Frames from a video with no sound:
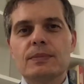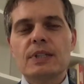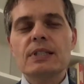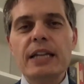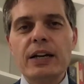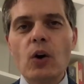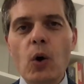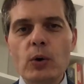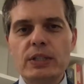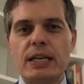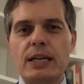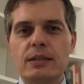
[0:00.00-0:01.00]
Take
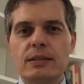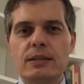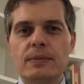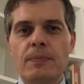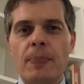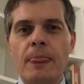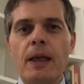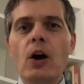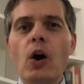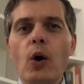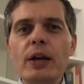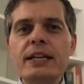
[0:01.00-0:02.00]
hotels.
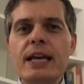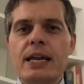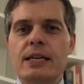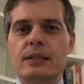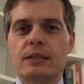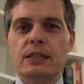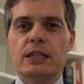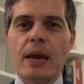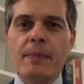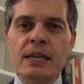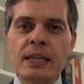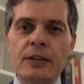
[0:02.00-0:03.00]
Holiday Inn came
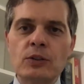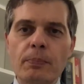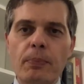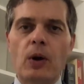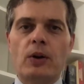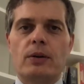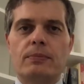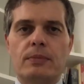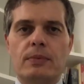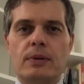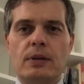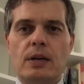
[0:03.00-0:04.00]
in at the bottom,
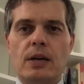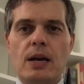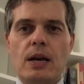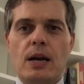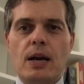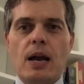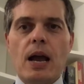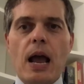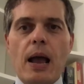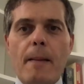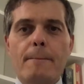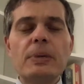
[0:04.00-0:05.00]

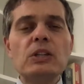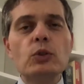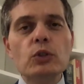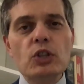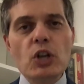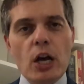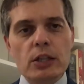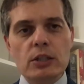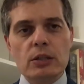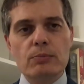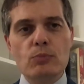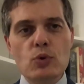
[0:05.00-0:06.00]
but could not
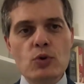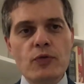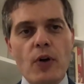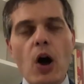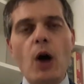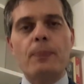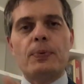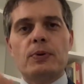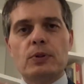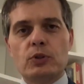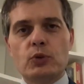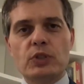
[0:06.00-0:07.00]
move
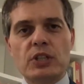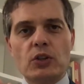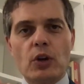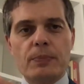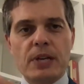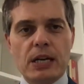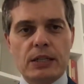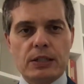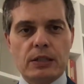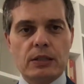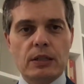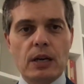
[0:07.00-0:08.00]
up to disrupt Hilton,
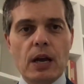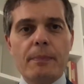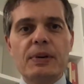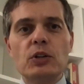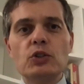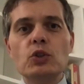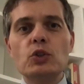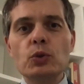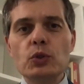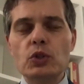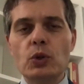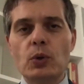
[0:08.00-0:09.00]
because to do
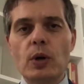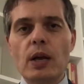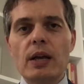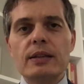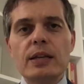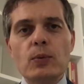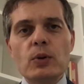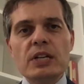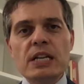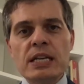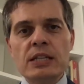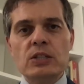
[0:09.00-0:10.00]
so, they would
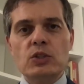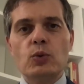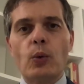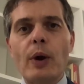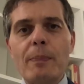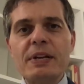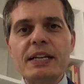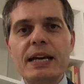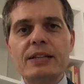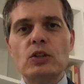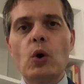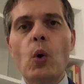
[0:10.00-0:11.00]
need to
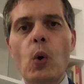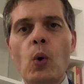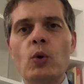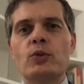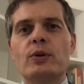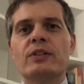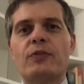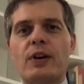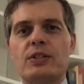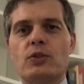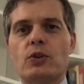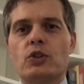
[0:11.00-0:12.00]
replicate all the
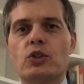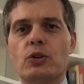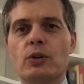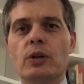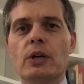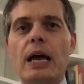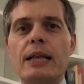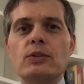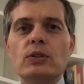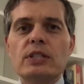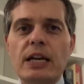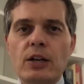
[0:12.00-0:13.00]
infrastructure and the
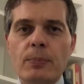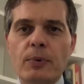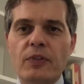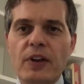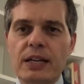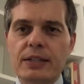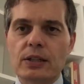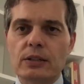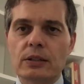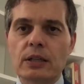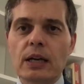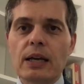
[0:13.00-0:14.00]
setup of Hilton,
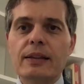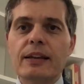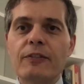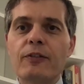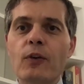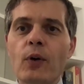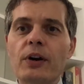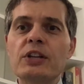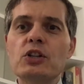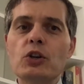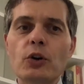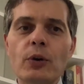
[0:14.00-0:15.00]
therefore
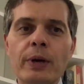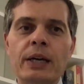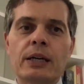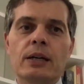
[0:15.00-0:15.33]
incurring